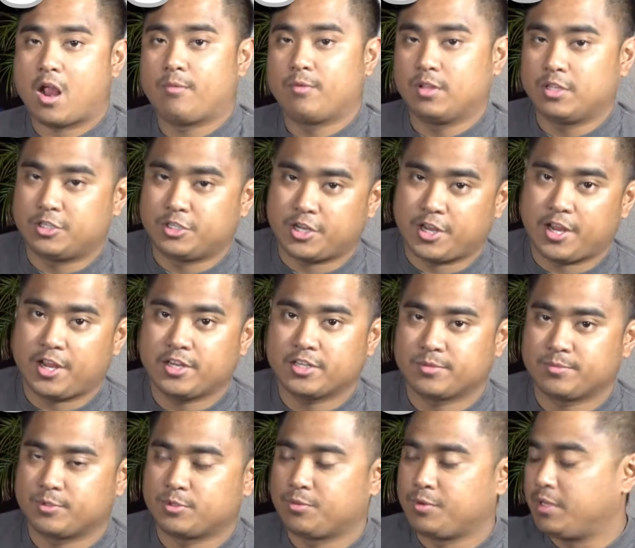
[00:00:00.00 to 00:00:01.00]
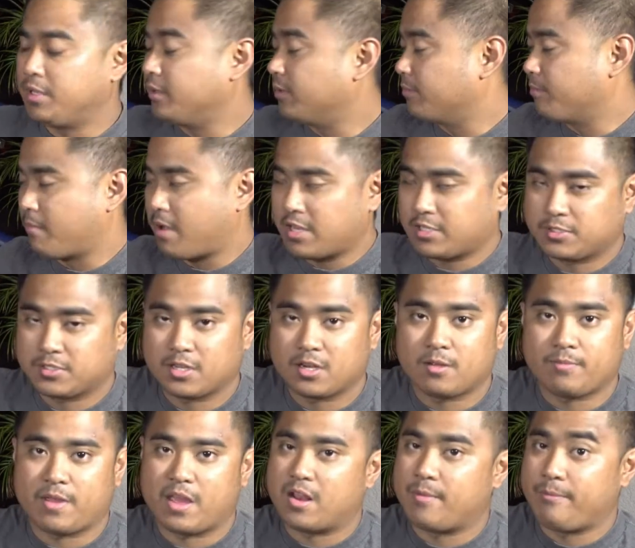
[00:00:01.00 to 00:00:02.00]
I really changed between my
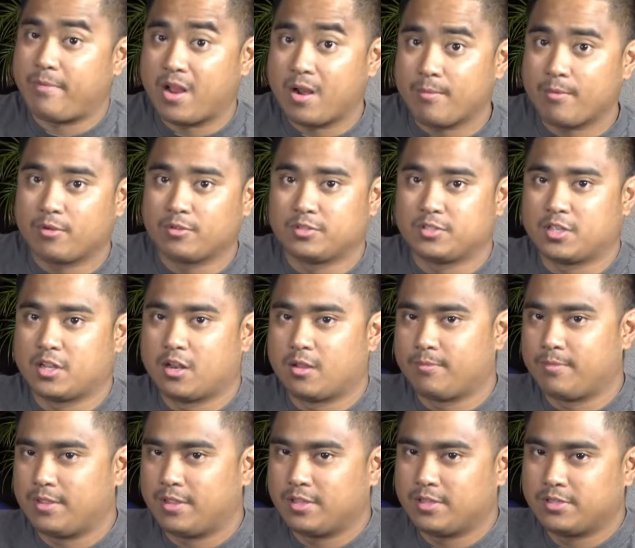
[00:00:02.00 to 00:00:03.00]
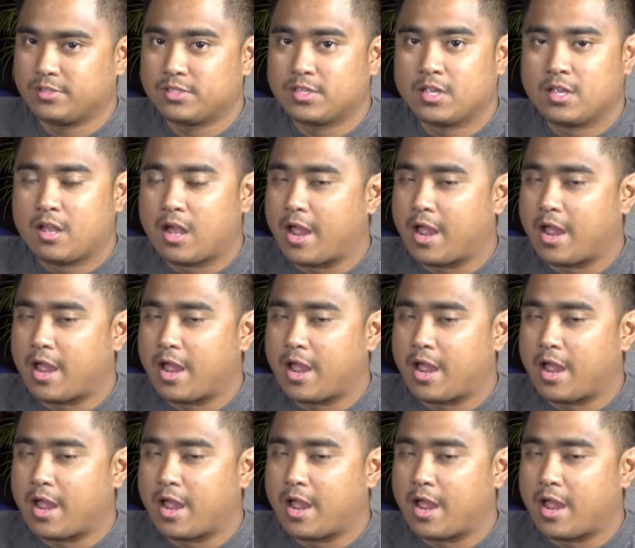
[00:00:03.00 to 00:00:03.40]
setup and a barebone setup is